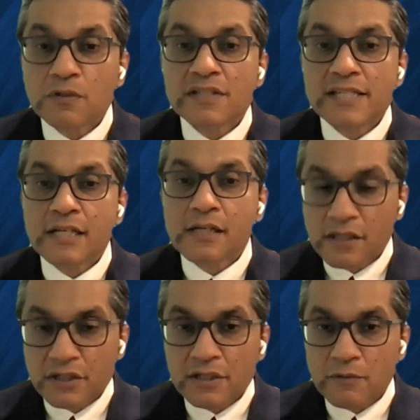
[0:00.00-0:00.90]
and you will see
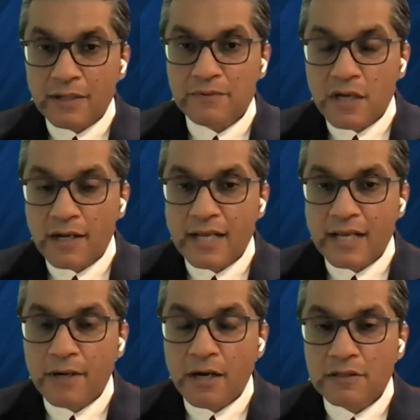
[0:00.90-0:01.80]
clearly what I'm
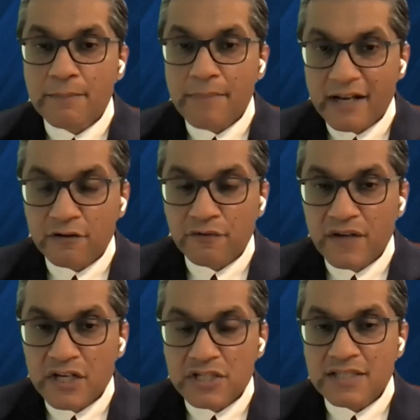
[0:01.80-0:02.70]
talking about, the
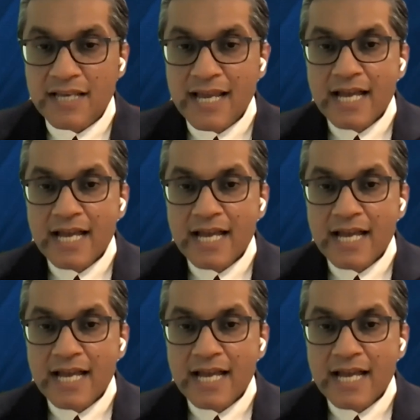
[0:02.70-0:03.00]
macrophages,